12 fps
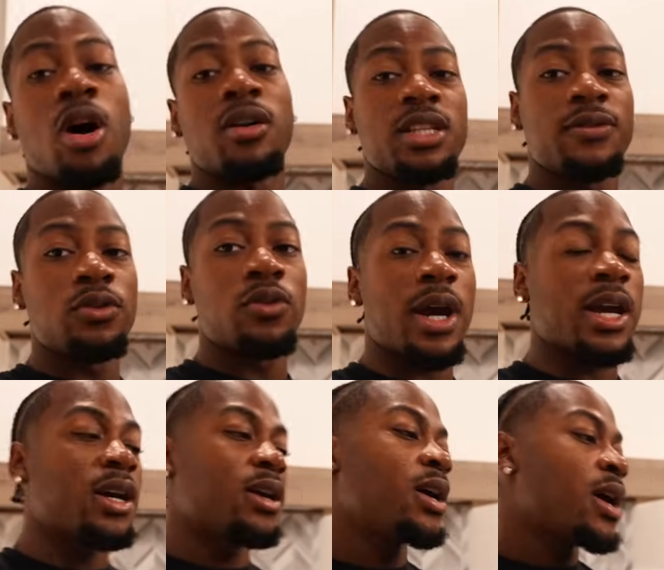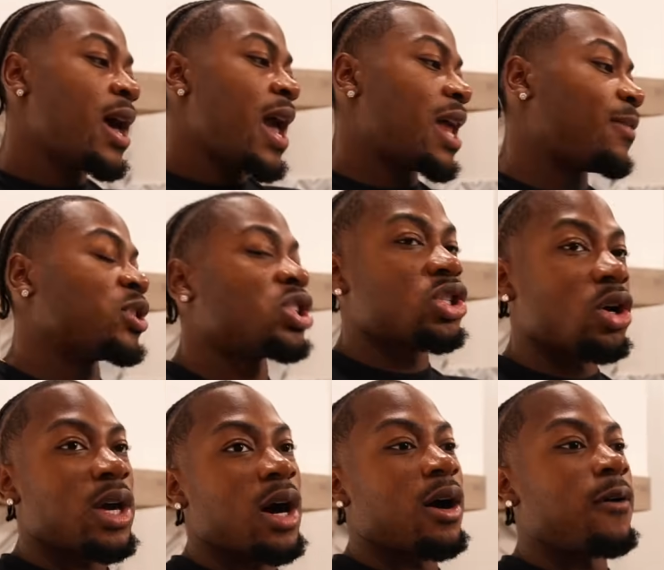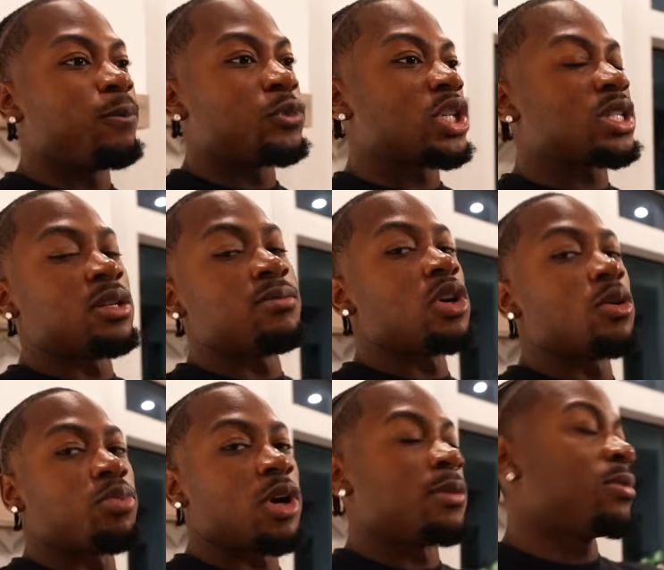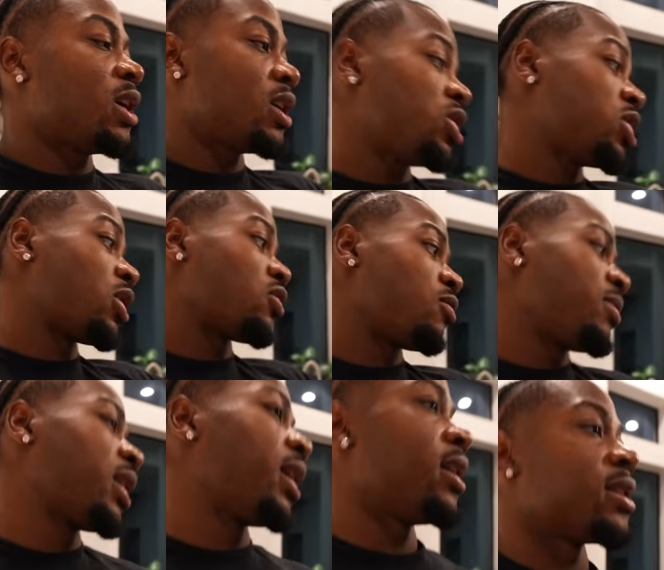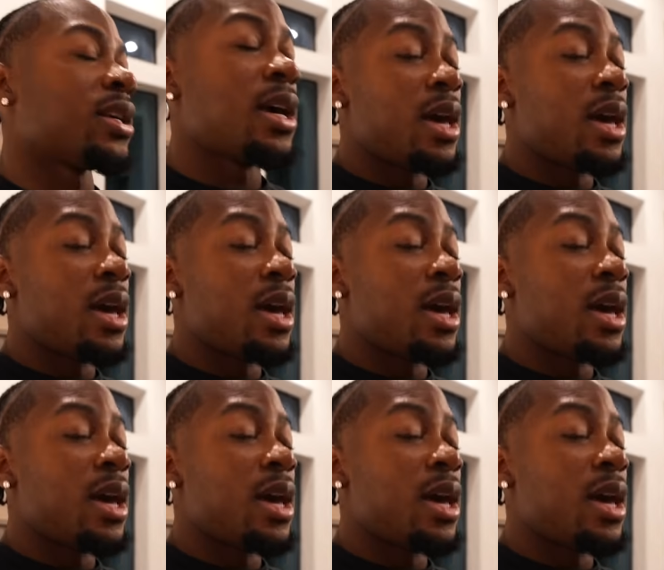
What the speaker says: all this food right here, and I'm gonna show y'all just the meal prep in general, because